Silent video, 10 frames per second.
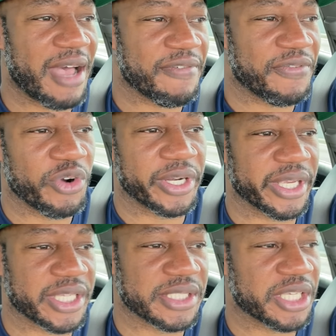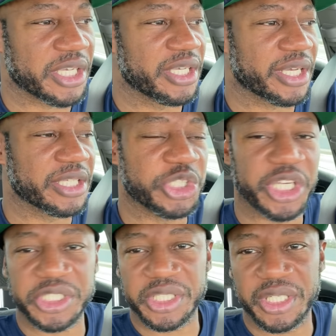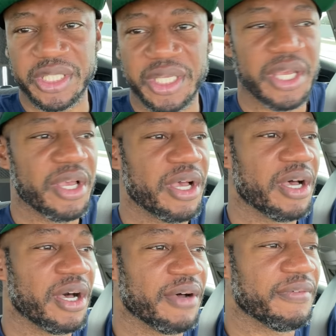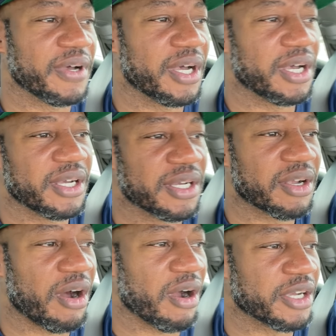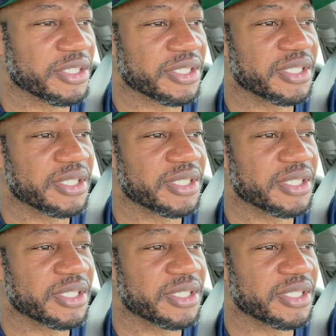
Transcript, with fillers: I four and the con congestion of uh, cars.